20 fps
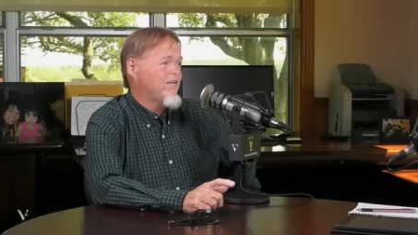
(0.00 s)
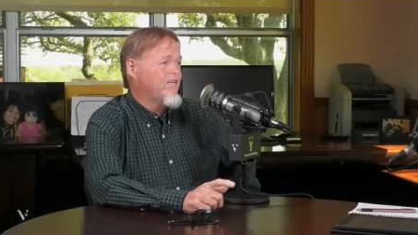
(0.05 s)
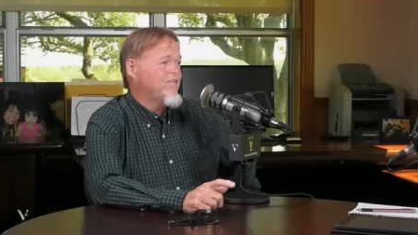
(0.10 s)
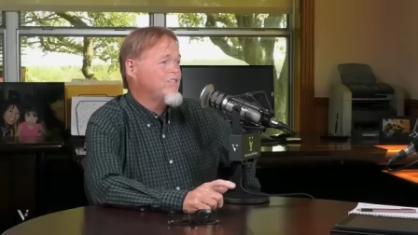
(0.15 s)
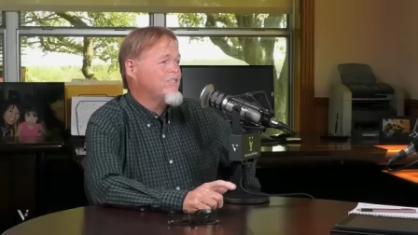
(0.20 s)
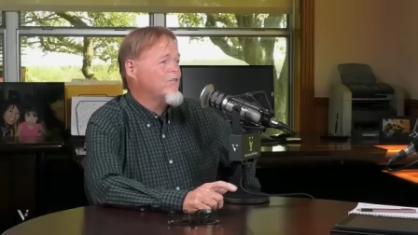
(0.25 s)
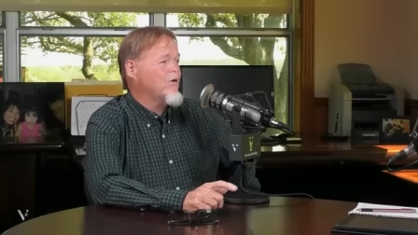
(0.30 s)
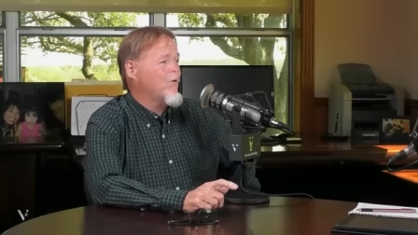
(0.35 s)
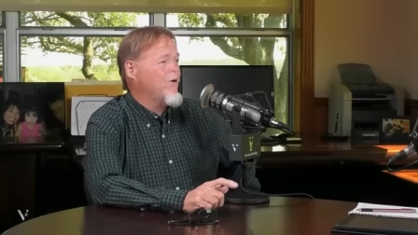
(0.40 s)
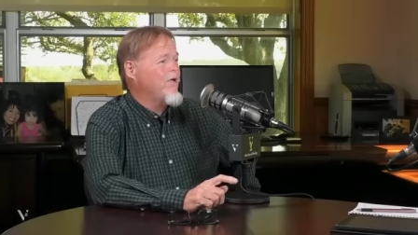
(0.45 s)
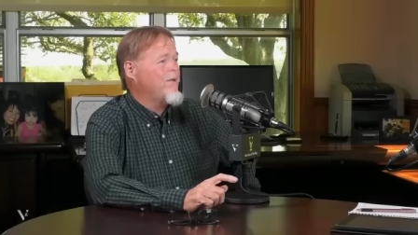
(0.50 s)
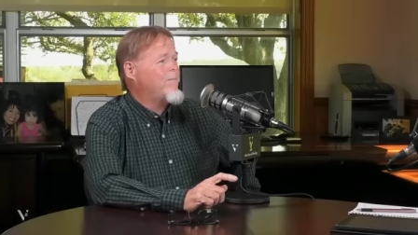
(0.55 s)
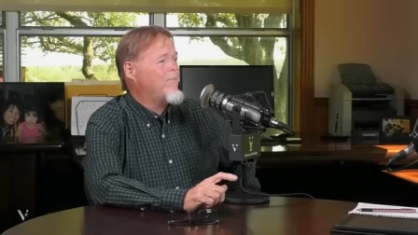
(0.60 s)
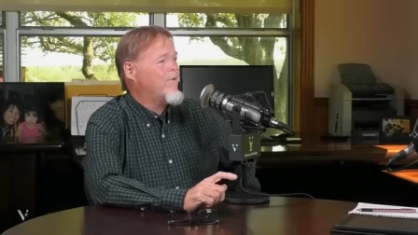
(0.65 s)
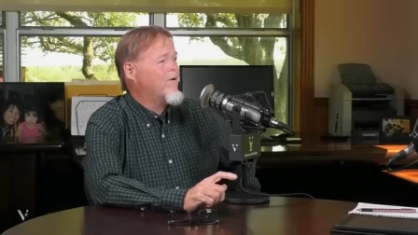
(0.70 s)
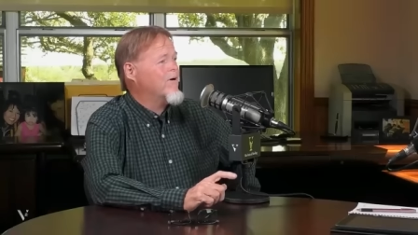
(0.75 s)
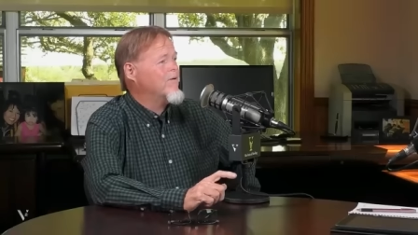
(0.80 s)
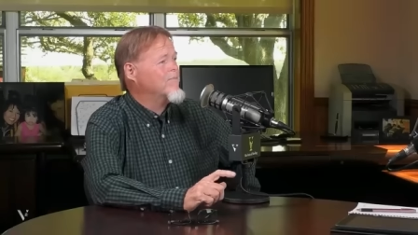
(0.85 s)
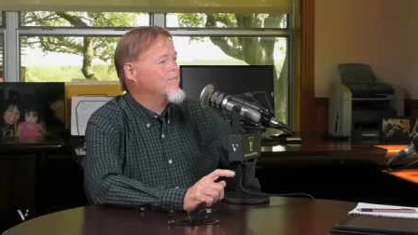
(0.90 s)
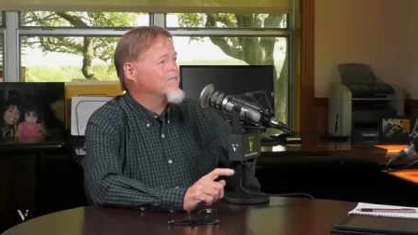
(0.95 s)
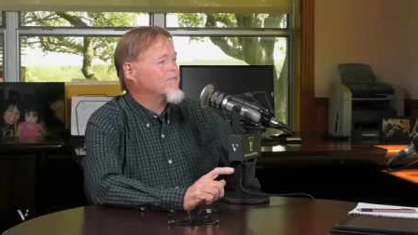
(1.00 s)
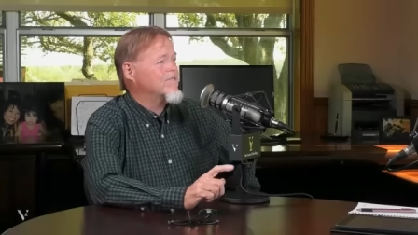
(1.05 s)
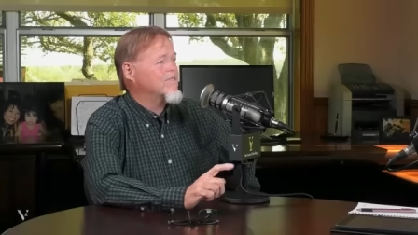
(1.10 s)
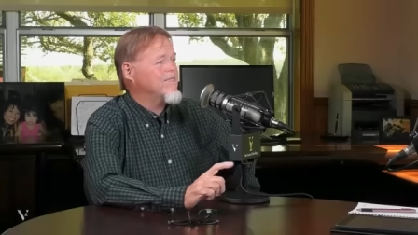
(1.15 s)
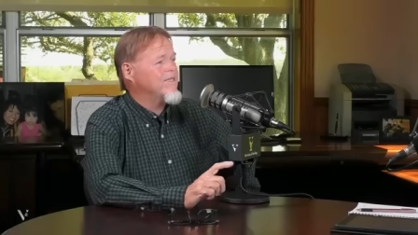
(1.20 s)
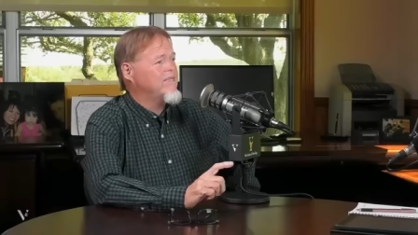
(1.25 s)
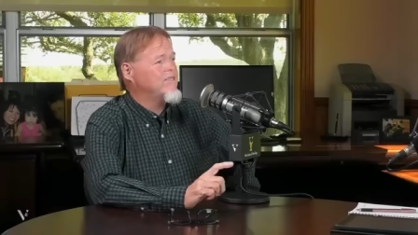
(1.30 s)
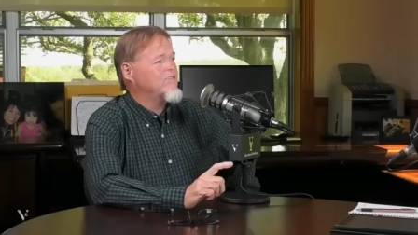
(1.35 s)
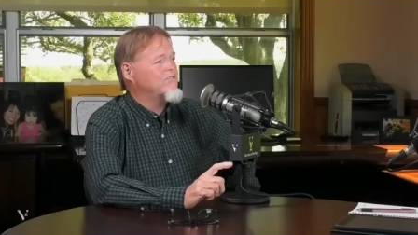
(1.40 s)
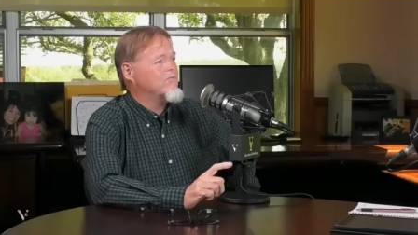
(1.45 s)
So wow. he
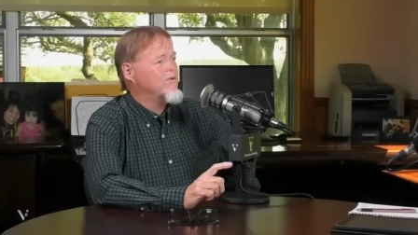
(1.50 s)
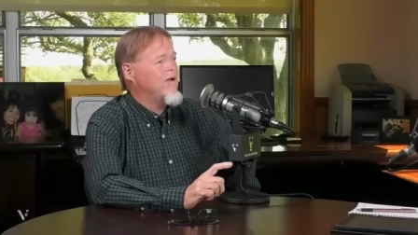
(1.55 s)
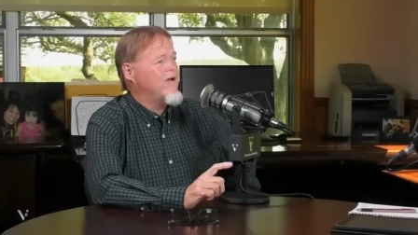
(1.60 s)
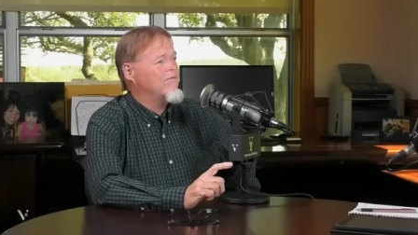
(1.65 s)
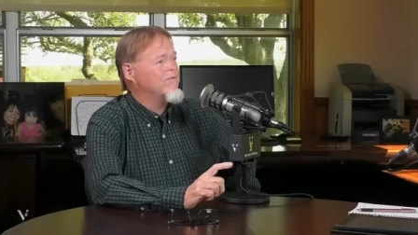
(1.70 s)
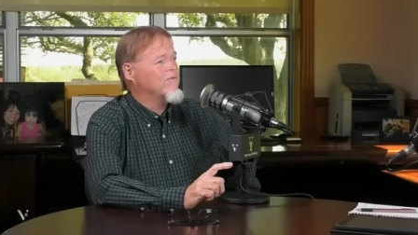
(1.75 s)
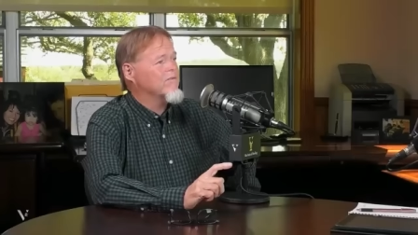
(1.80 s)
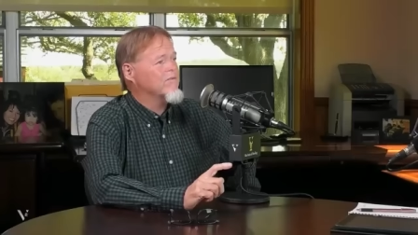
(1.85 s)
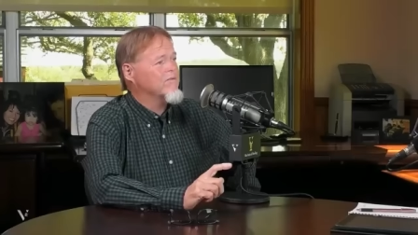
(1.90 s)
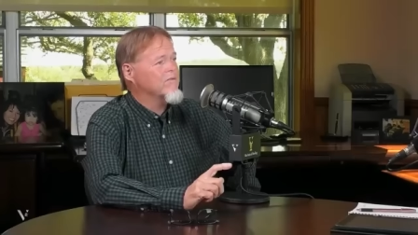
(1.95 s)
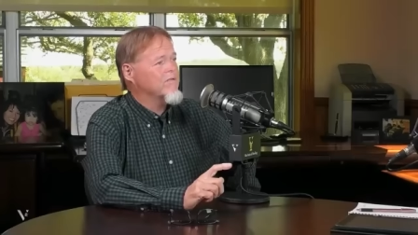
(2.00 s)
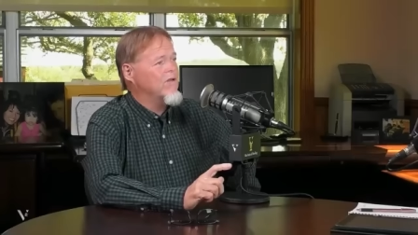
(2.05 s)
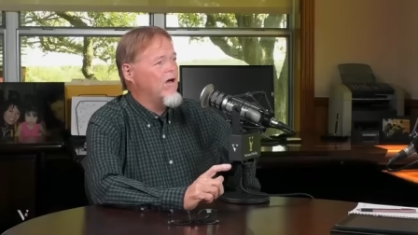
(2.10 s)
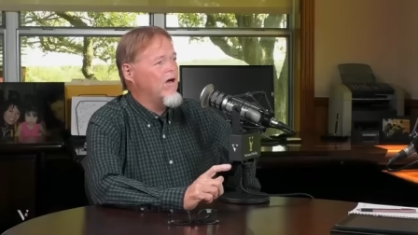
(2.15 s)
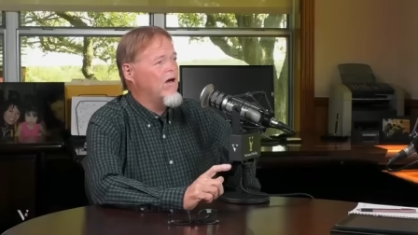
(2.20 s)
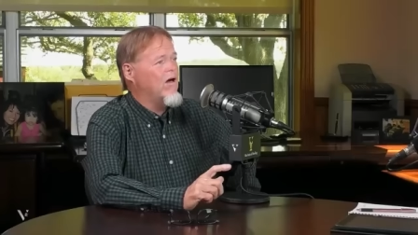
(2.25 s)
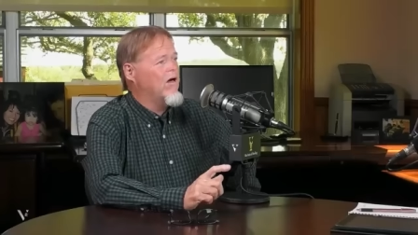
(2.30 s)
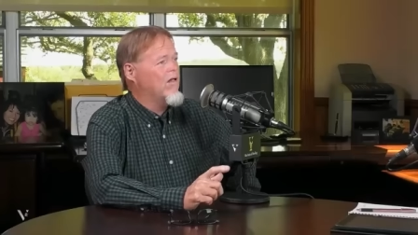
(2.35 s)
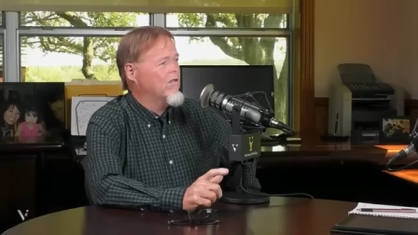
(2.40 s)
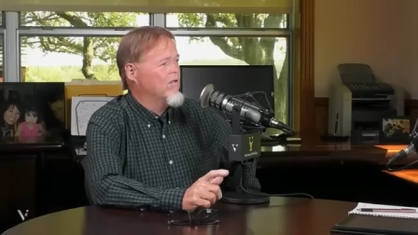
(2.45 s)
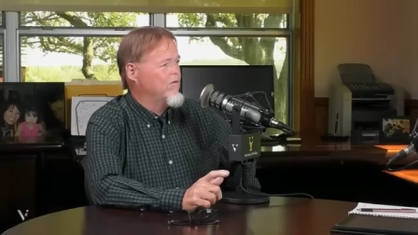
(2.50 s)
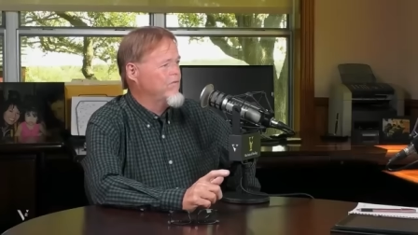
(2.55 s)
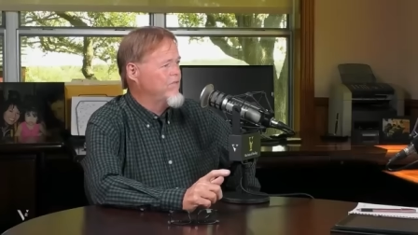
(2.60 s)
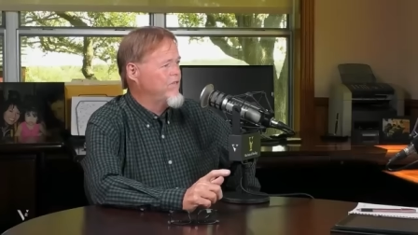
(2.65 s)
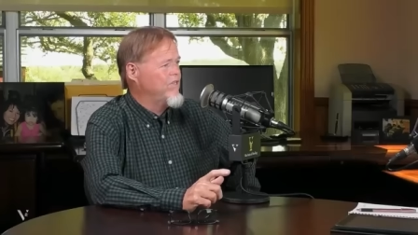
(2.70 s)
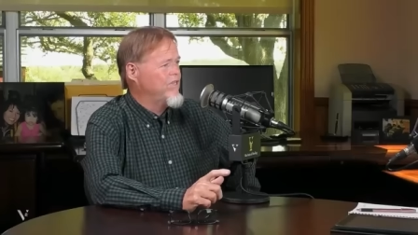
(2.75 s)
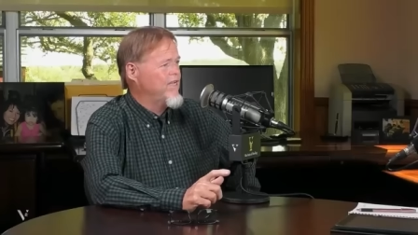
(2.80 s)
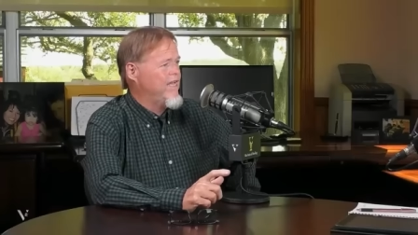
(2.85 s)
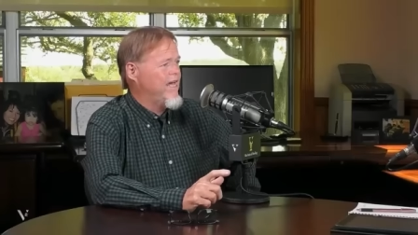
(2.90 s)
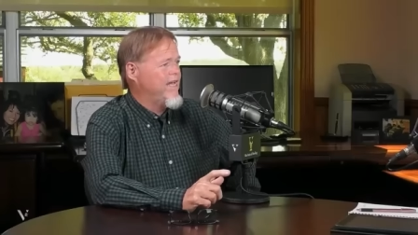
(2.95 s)
purposely had traveled all over the
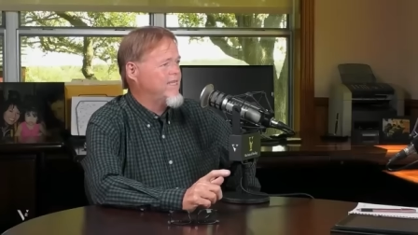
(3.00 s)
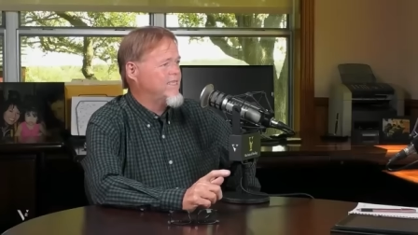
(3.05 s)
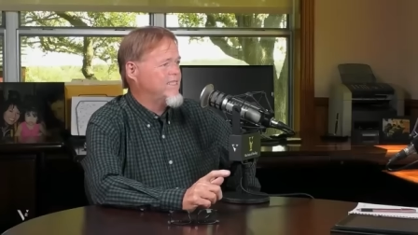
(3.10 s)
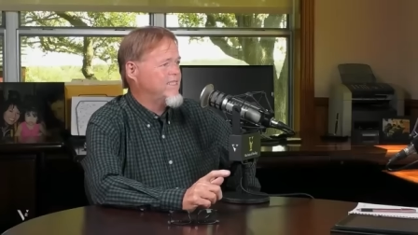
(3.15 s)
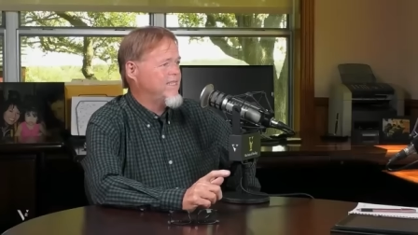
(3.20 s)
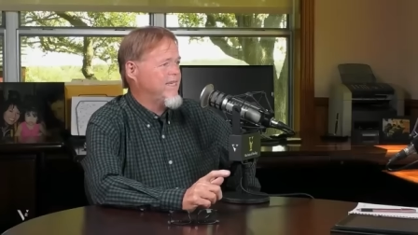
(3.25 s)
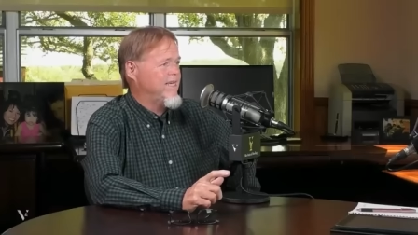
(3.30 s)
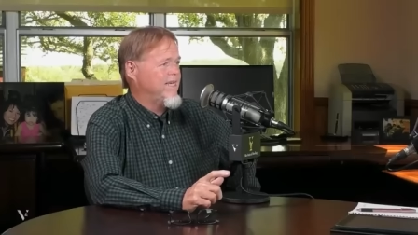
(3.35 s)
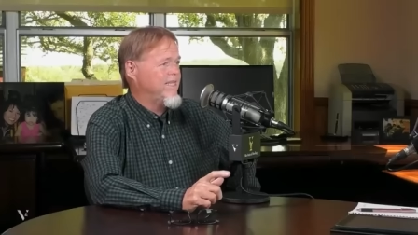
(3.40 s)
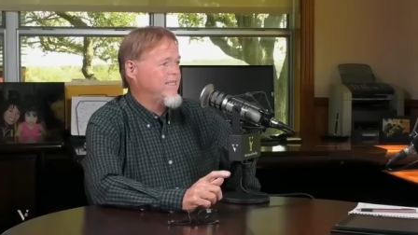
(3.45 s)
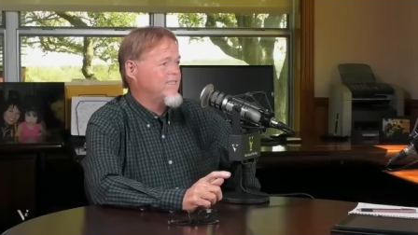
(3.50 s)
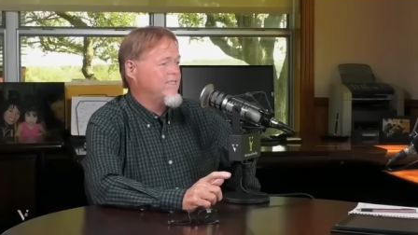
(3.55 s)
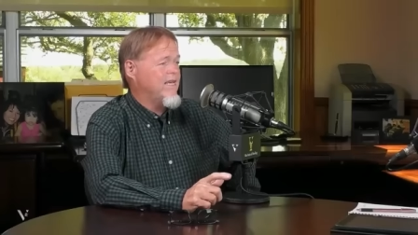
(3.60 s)
United States,